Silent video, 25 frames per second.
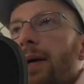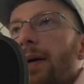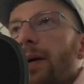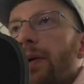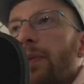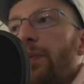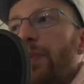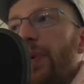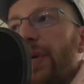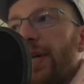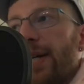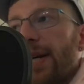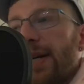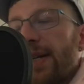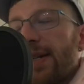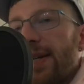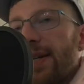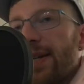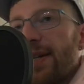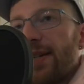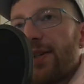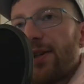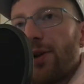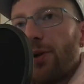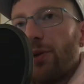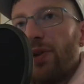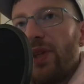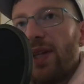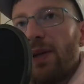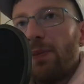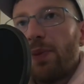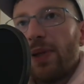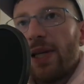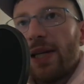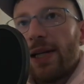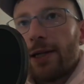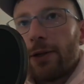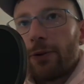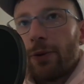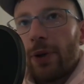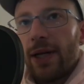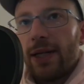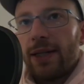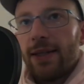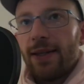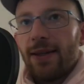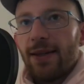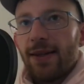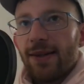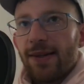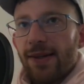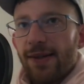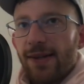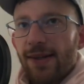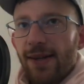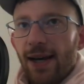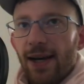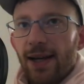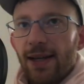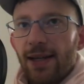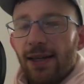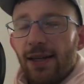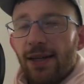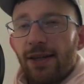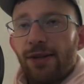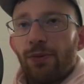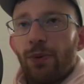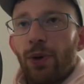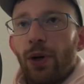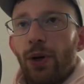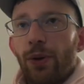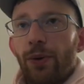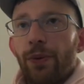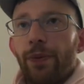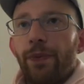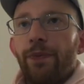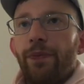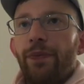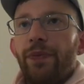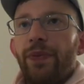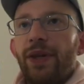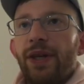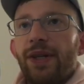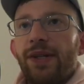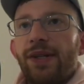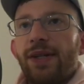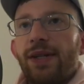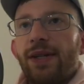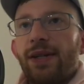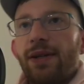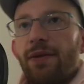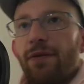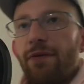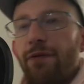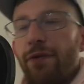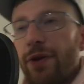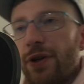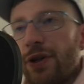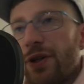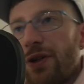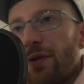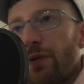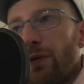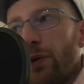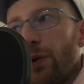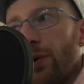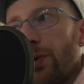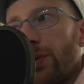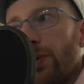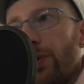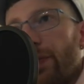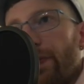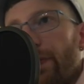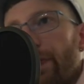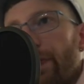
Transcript: Because it is so deeply ingrained in the society as well, this, first of all,